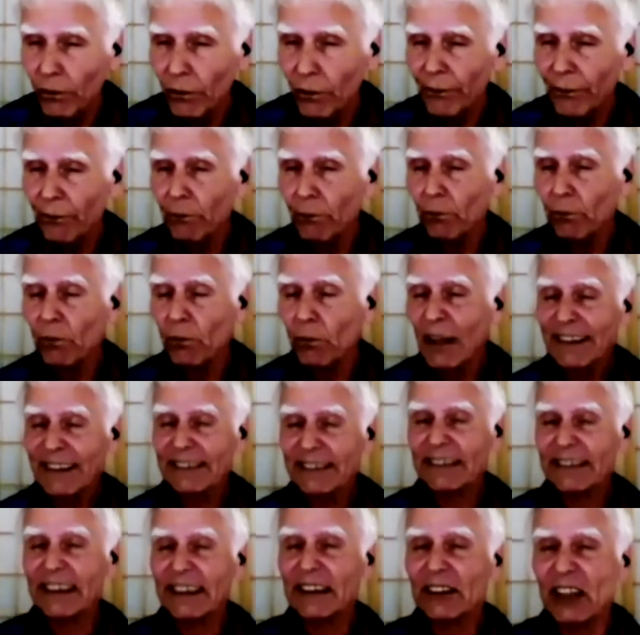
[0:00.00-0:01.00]
It
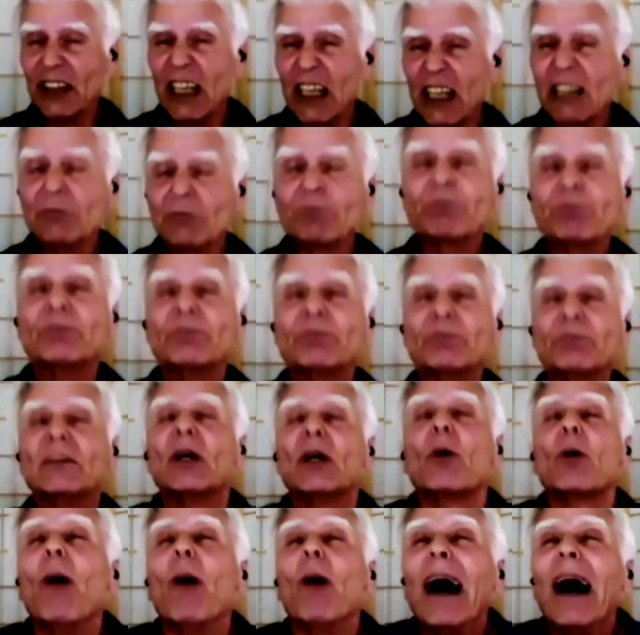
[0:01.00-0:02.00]
is
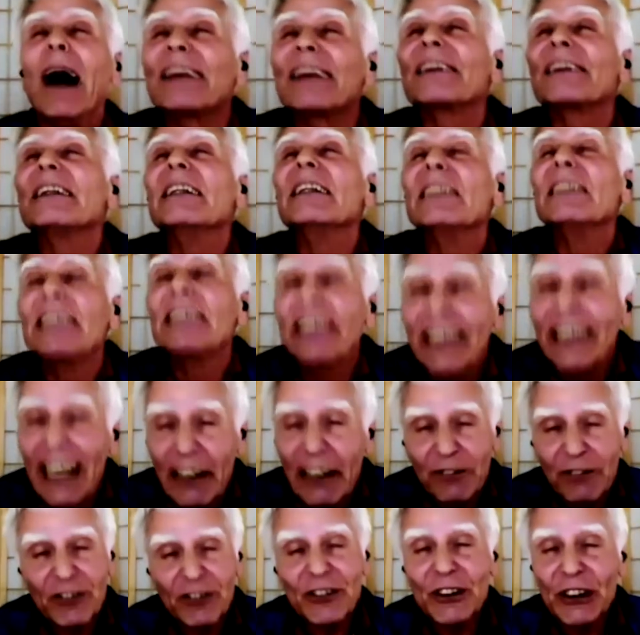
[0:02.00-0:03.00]
one level,
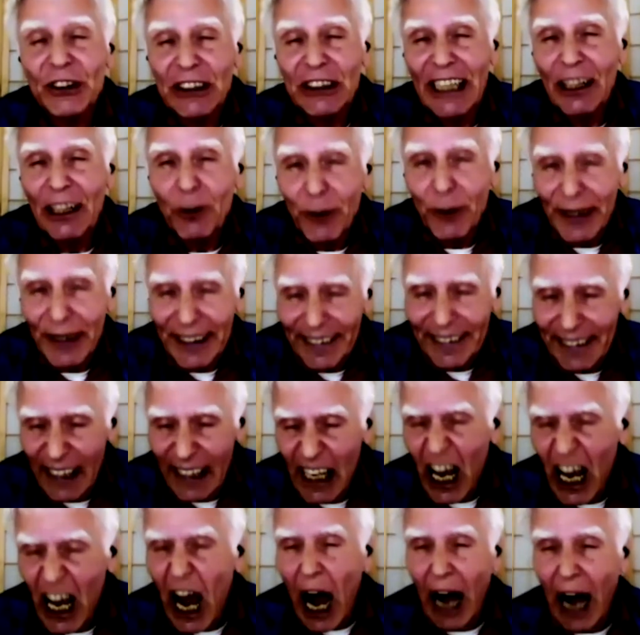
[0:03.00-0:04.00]
shall we say,
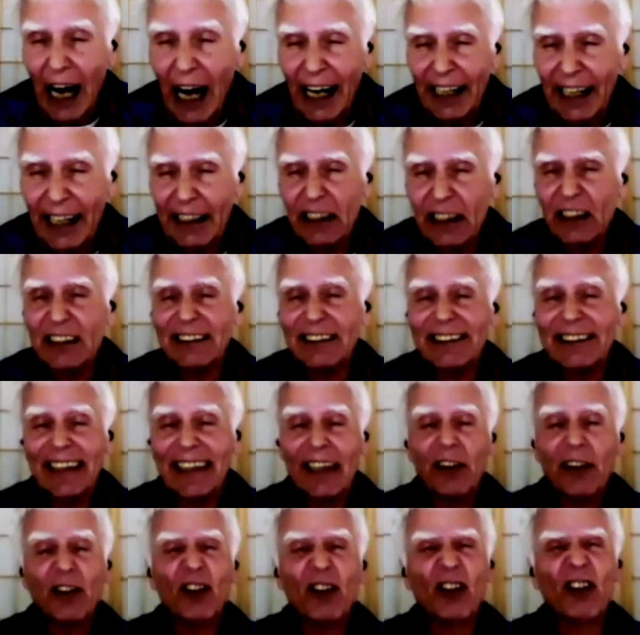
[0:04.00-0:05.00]
higher than
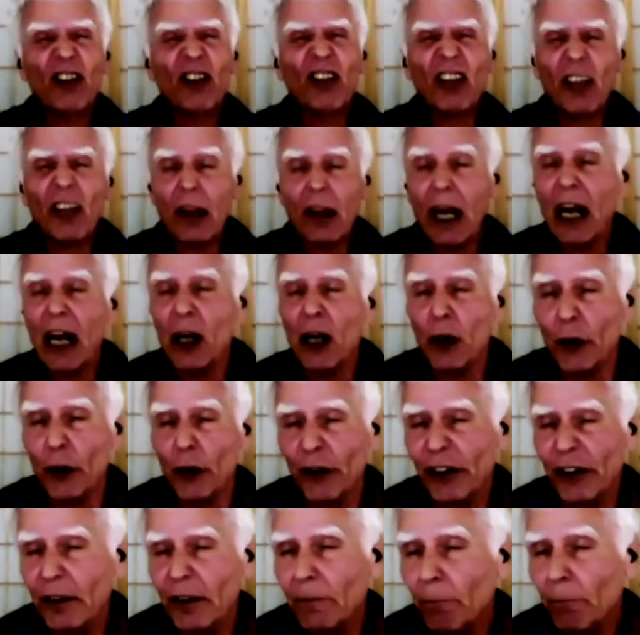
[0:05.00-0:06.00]
the throat.
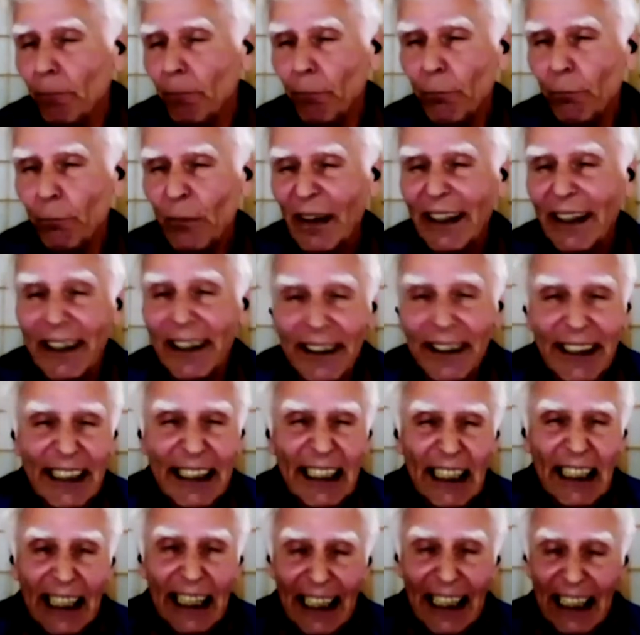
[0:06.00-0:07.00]
The
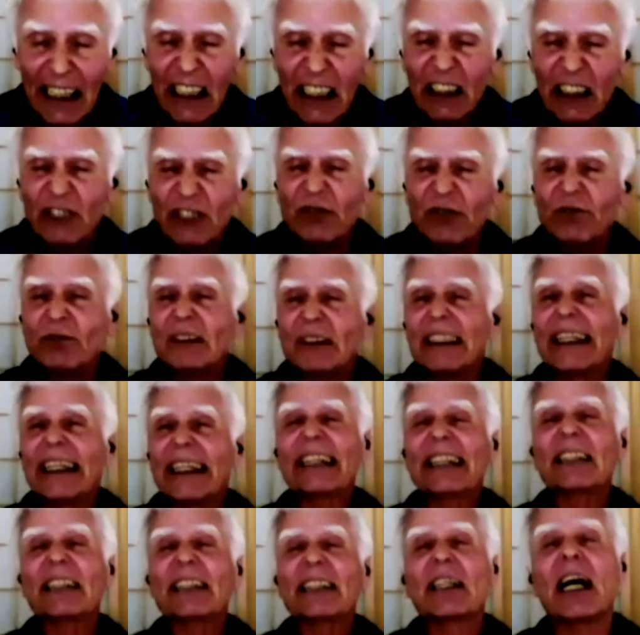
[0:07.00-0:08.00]
Mm, it
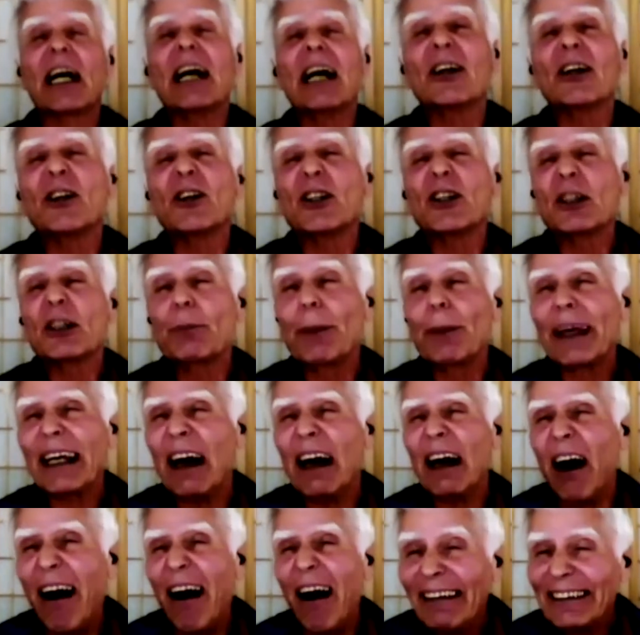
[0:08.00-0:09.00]
goes
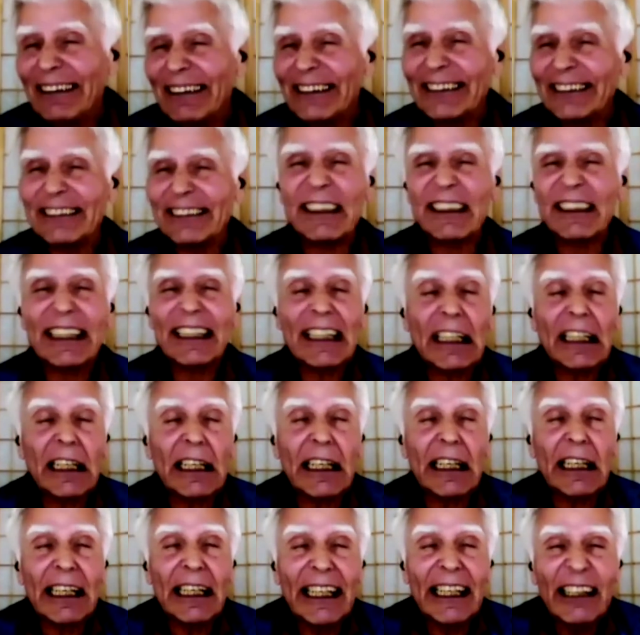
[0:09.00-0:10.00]
beyond the
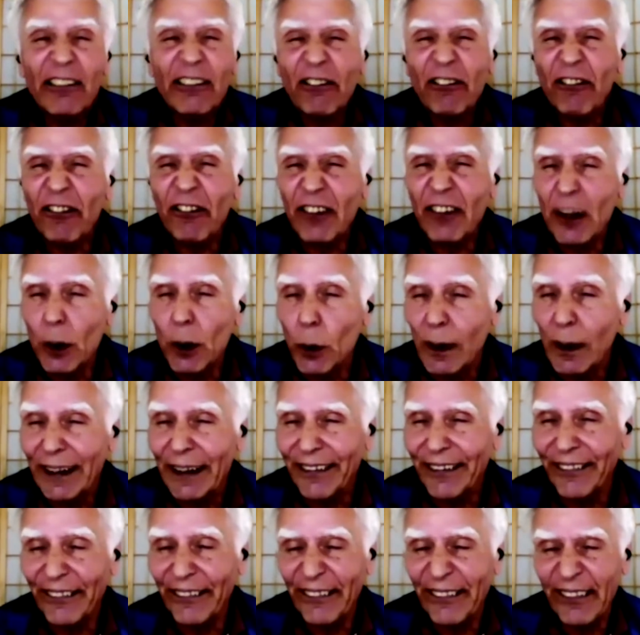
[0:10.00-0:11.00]

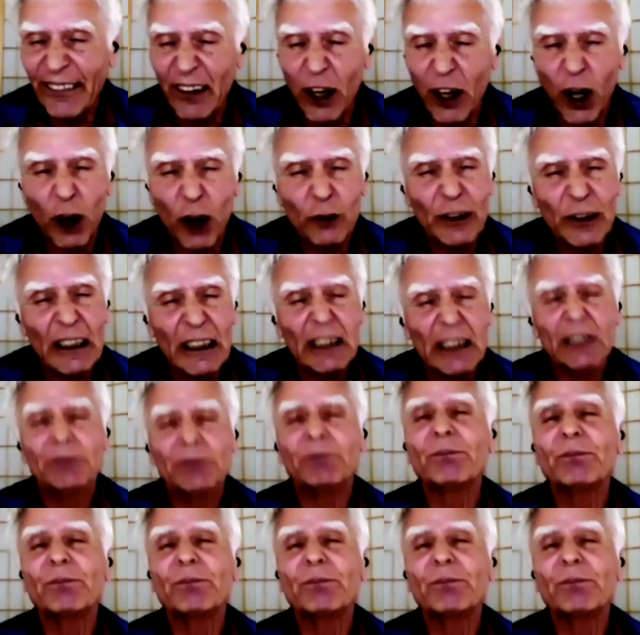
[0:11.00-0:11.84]
influence of, mm,